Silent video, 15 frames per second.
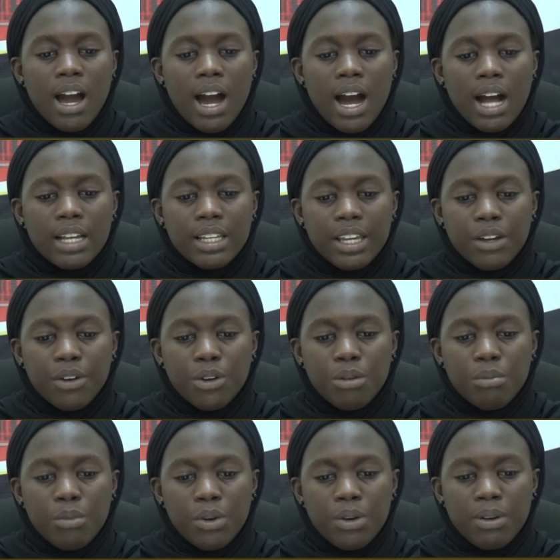Earlier
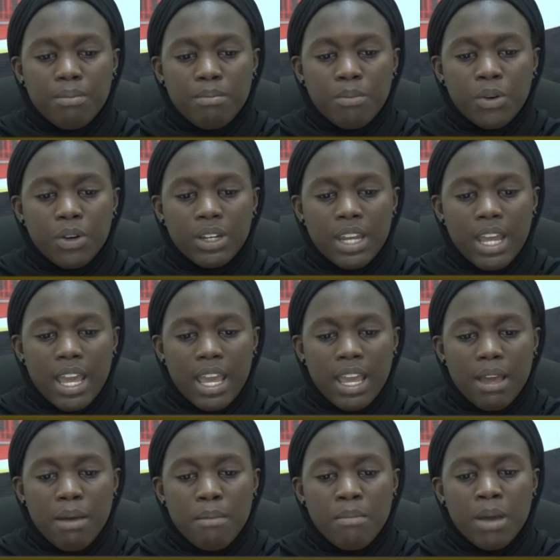on
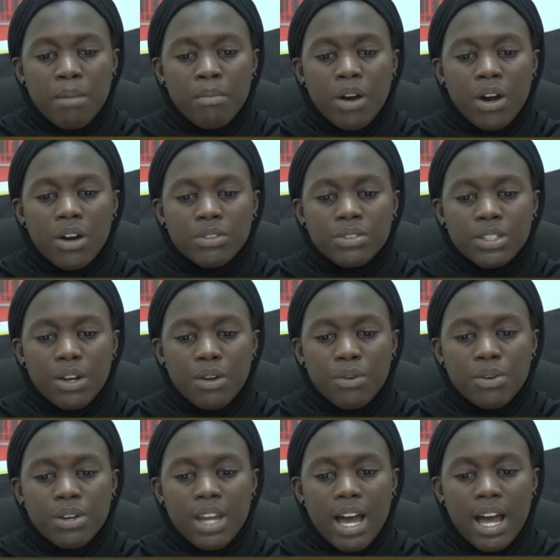Monday, member of
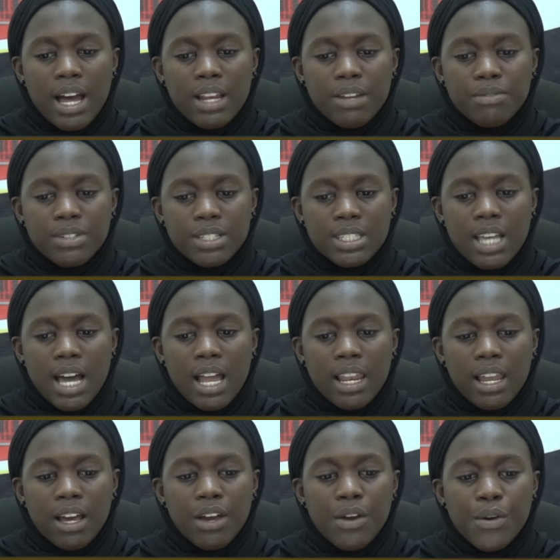Serekunda Halifa
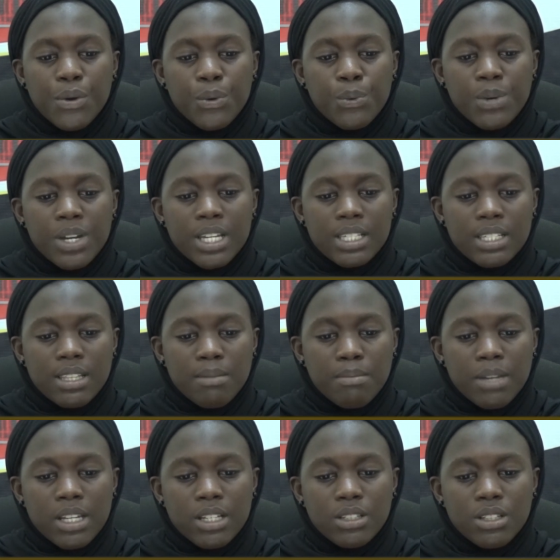Saleh quizzed the
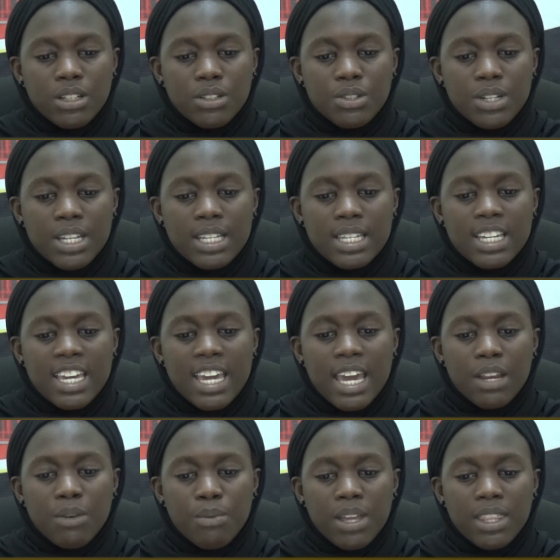minister to
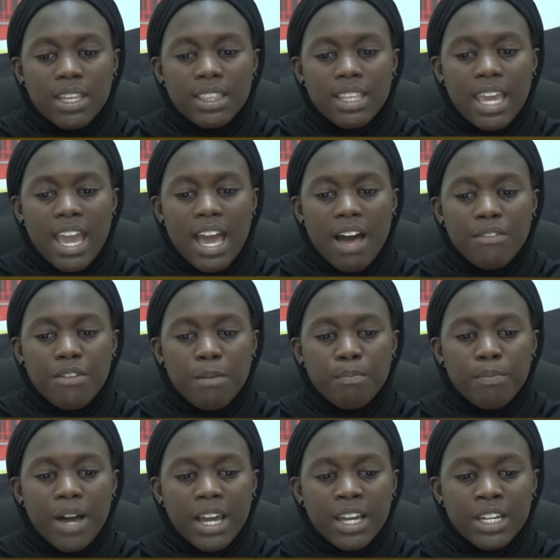indicate whether they have a
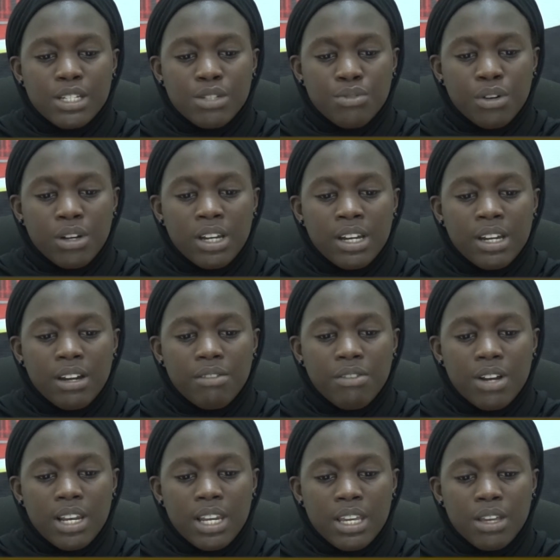package for
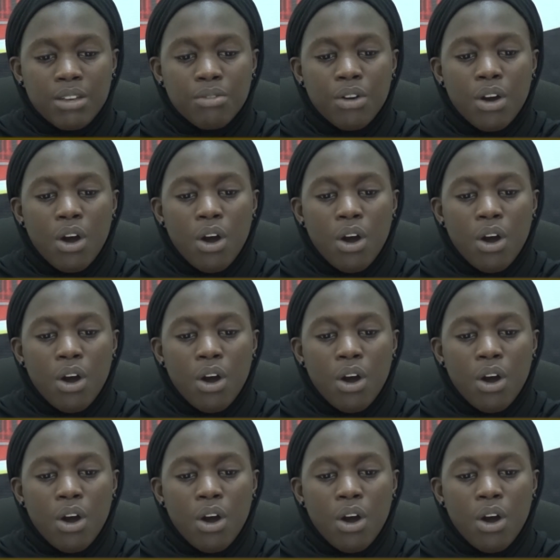relief